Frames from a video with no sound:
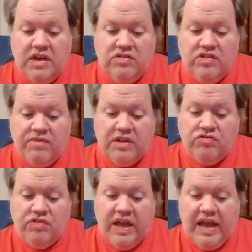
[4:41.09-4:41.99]
She
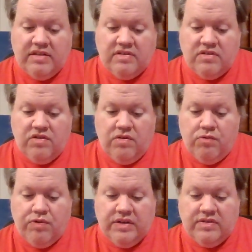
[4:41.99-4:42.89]
eventually asks
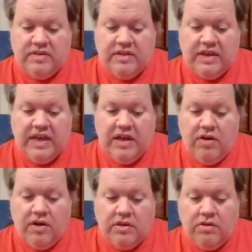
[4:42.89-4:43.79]
Chris to get her a